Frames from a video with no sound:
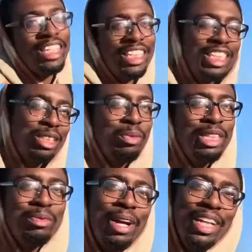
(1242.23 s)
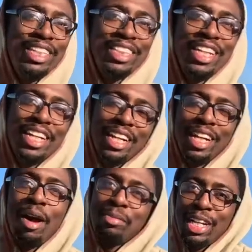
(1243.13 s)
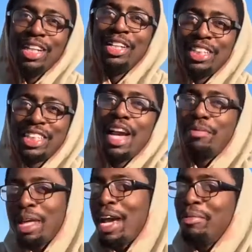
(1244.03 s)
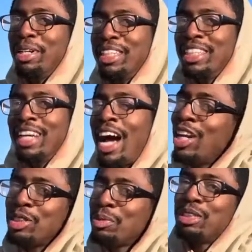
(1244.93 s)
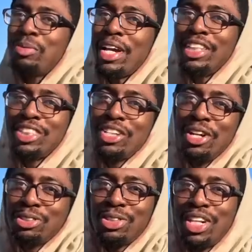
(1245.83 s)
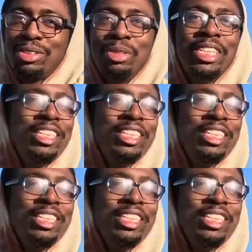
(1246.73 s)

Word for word: because she can speak Spanish. Yeah. And I'm telling you the same thing, but I don't speak Spanish, so you don't trust me.